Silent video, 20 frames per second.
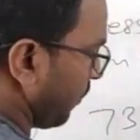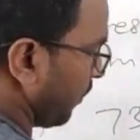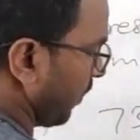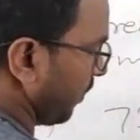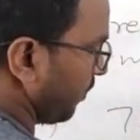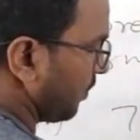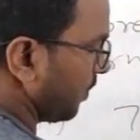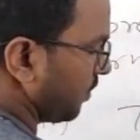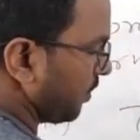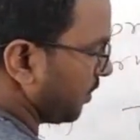
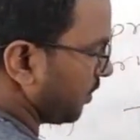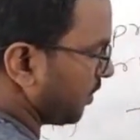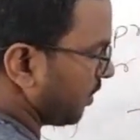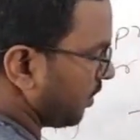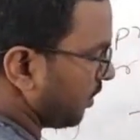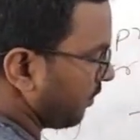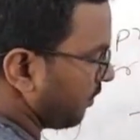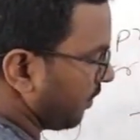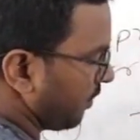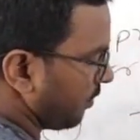5 3s are
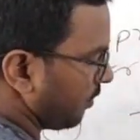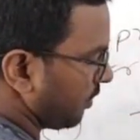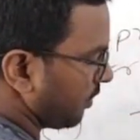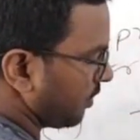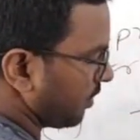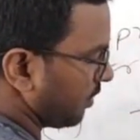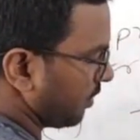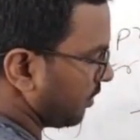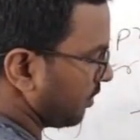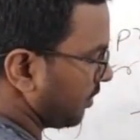35, 1
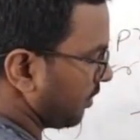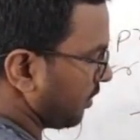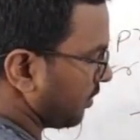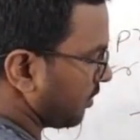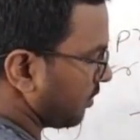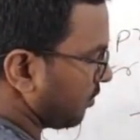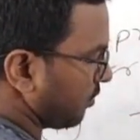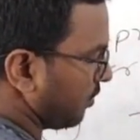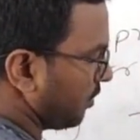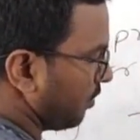36.
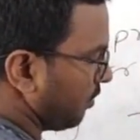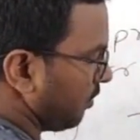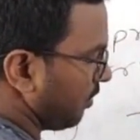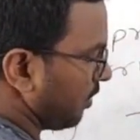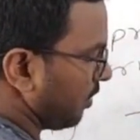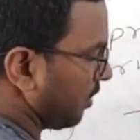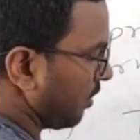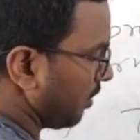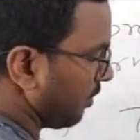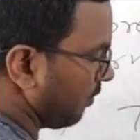So it will
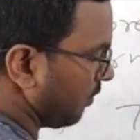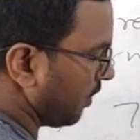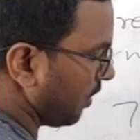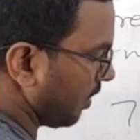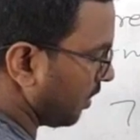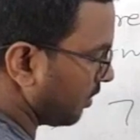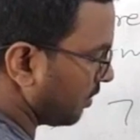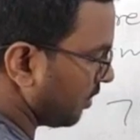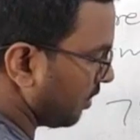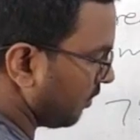be
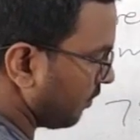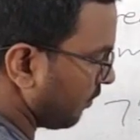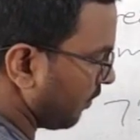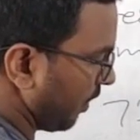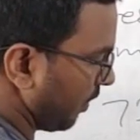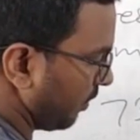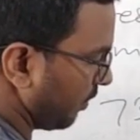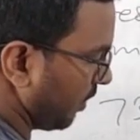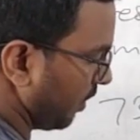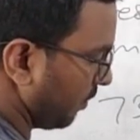cancelled
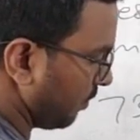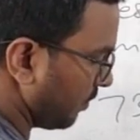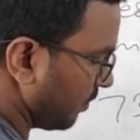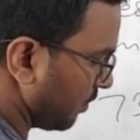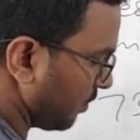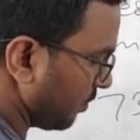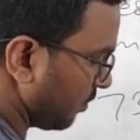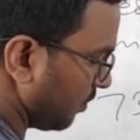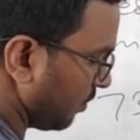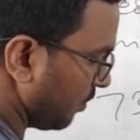5 times.
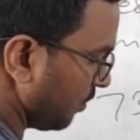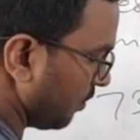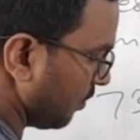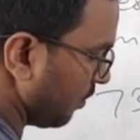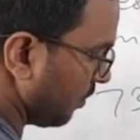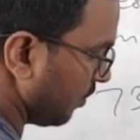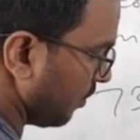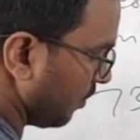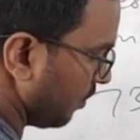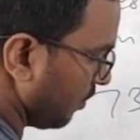So
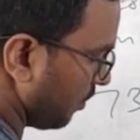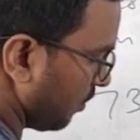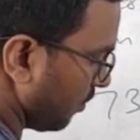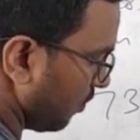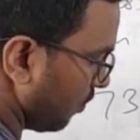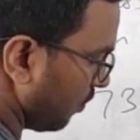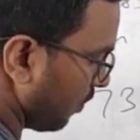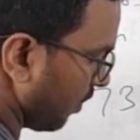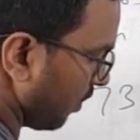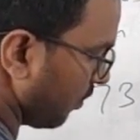
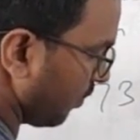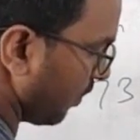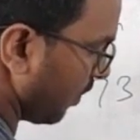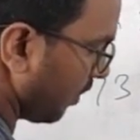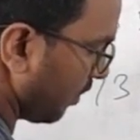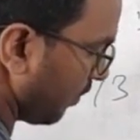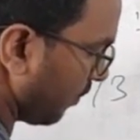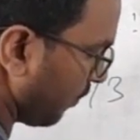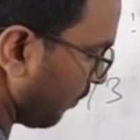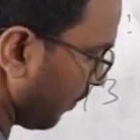
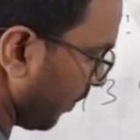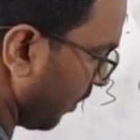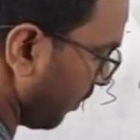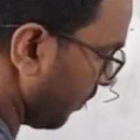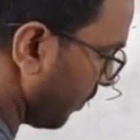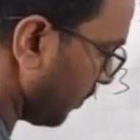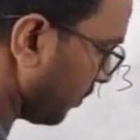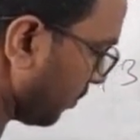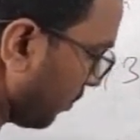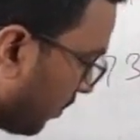1/5. So